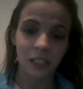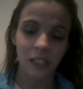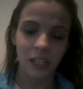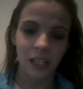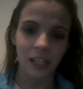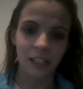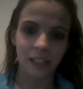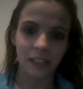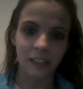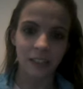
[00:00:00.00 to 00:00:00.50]

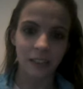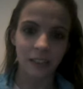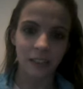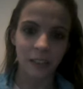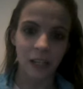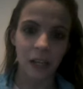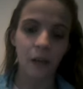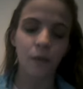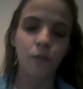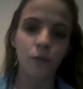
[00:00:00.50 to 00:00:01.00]
it
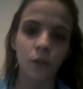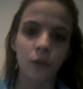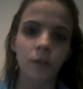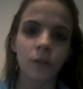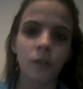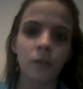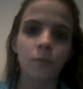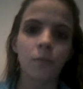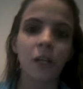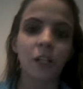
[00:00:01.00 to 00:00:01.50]

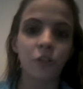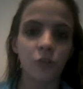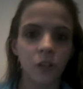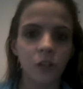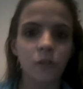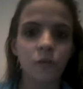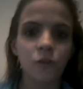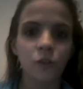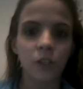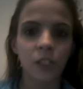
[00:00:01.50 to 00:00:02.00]
ruined, my drug
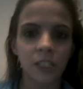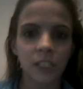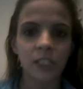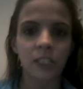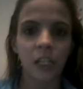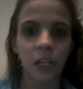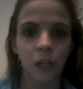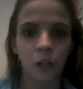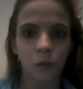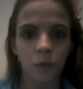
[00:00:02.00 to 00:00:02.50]
of choice is
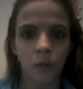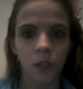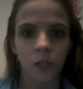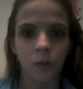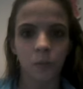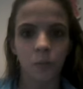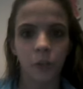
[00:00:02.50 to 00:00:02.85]
heroin,